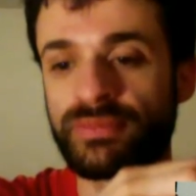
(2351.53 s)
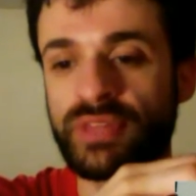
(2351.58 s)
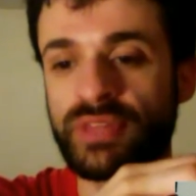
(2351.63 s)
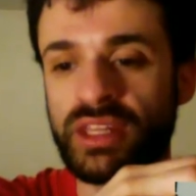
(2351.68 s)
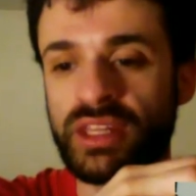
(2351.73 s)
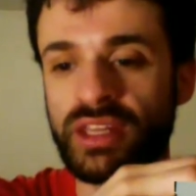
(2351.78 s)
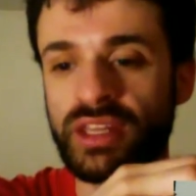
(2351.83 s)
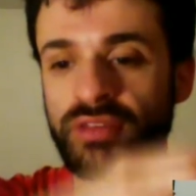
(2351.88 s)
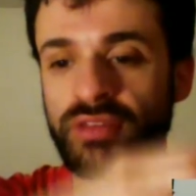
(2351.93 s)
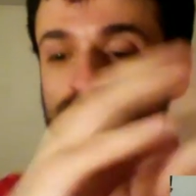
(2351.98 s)
they
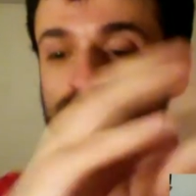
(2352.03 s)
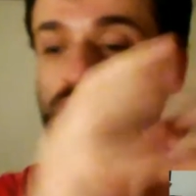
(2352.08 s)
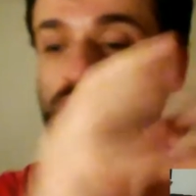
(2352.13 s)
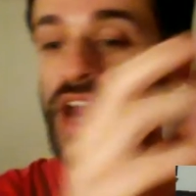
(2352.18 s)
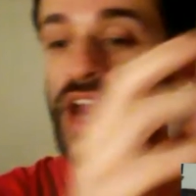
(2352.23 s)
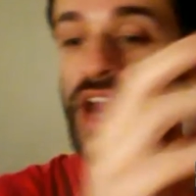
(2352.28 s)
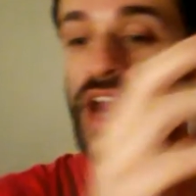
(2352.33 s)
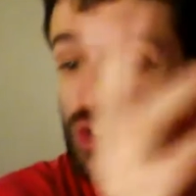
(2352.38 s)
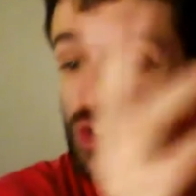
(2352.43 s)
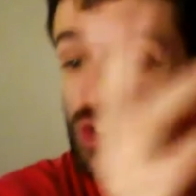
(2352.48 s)
have very high
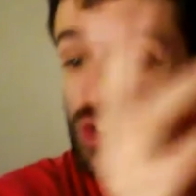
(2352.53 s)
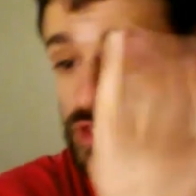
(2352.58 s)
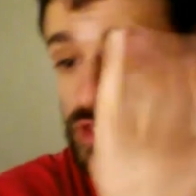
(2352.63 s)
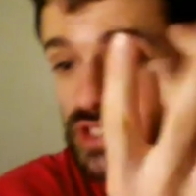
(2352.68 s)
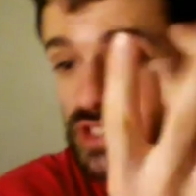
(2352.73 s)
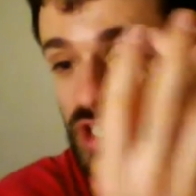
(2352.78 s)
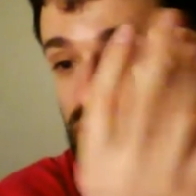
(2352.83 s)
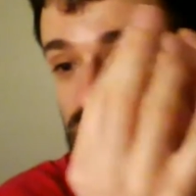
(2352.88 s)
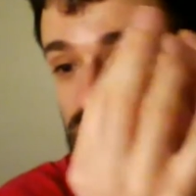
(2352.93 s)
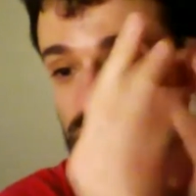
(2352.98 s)
surface
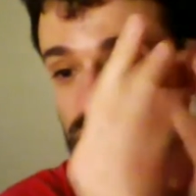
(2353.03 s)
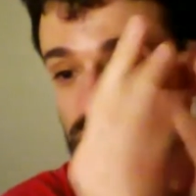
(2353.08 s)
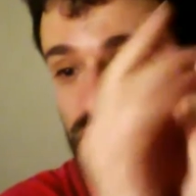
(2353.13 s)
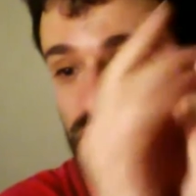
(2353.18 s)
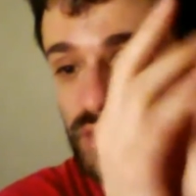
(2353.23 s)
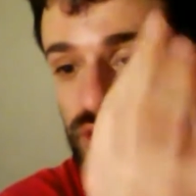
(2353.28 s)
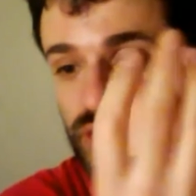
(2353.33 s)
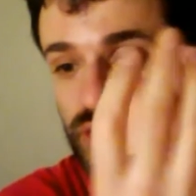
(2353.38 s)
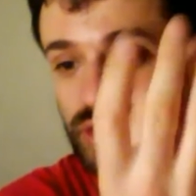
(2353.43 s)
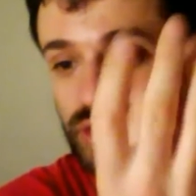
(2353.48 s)
area, you know,
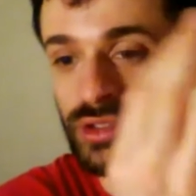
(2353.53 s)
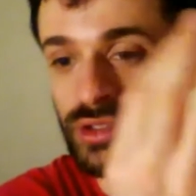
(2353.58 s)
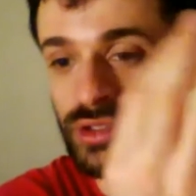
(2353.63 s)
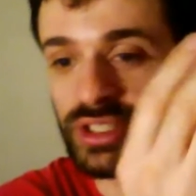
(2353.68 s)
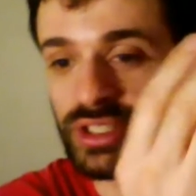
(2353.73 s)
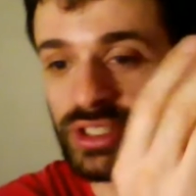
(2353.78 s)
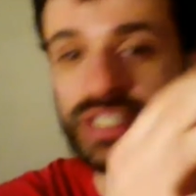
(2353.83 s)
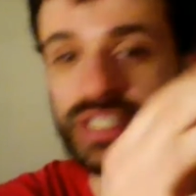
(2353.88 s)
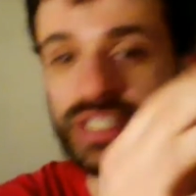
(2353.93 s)
because they're crinkly,